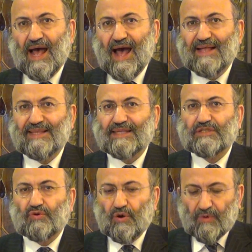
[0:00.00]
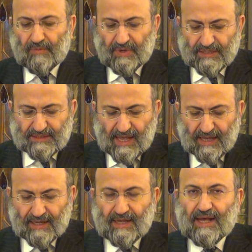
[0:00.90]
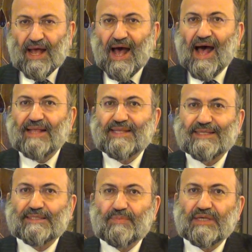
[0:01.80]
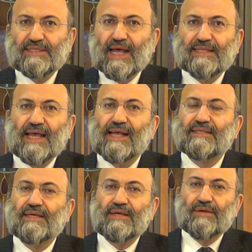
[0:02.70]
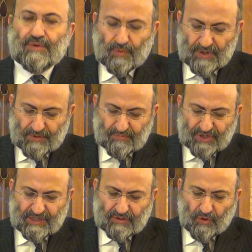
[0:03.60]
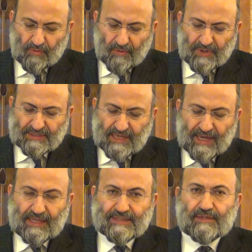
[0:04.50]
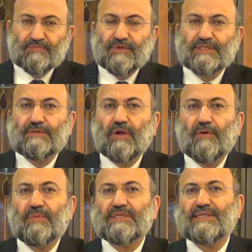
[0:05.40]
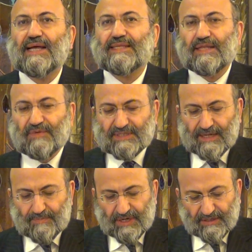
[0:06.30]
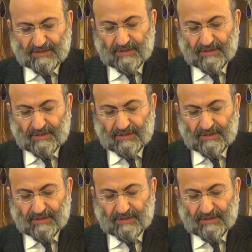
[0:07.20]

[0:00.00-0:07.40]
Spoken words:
And that's Korban Pesach, and that's Pesach that we bring, Korban Pesach, and that's the festival of Pesach that we celebrate.